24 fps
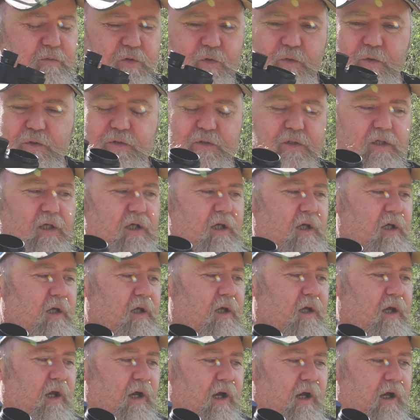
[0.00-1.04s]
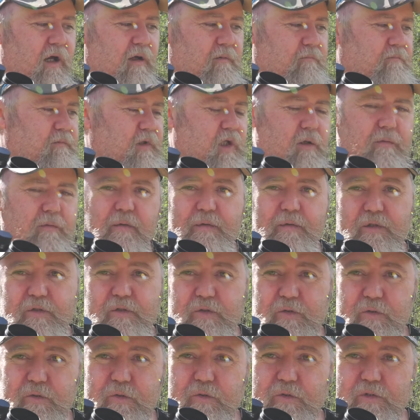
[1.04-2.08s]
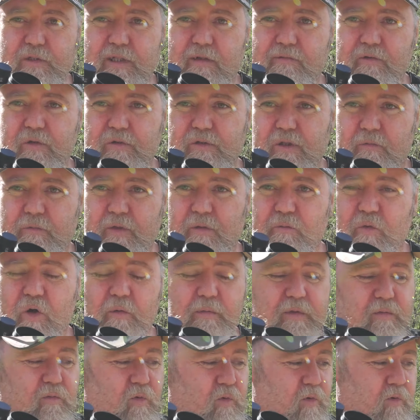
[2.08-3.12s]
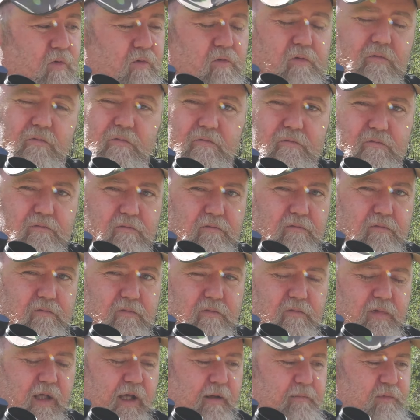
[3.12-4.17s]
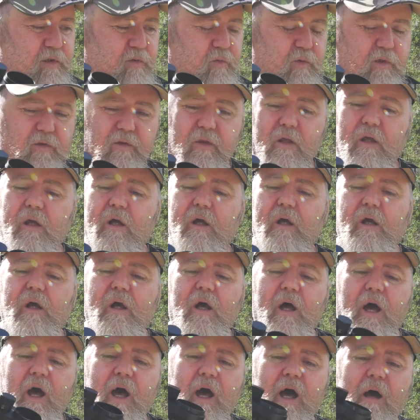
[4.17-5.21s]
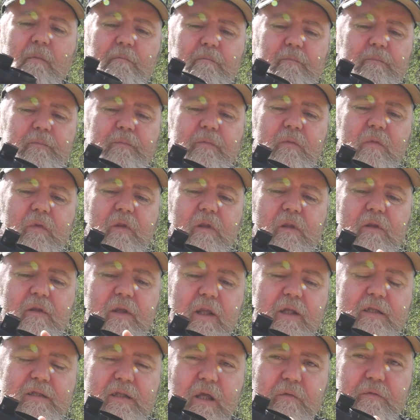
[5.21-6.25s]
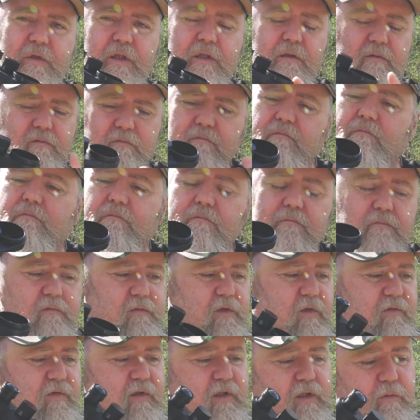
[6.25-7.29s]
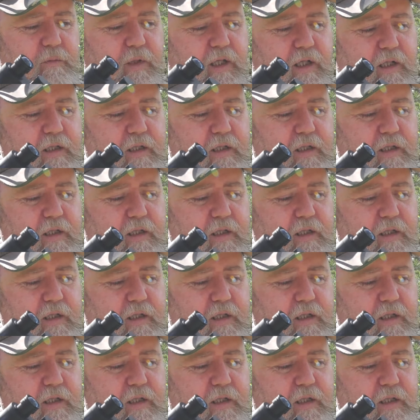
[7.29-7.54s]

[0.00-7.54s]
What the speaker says: choice. Maybe a 2 to 7 or something might be more happy with. That is something to think about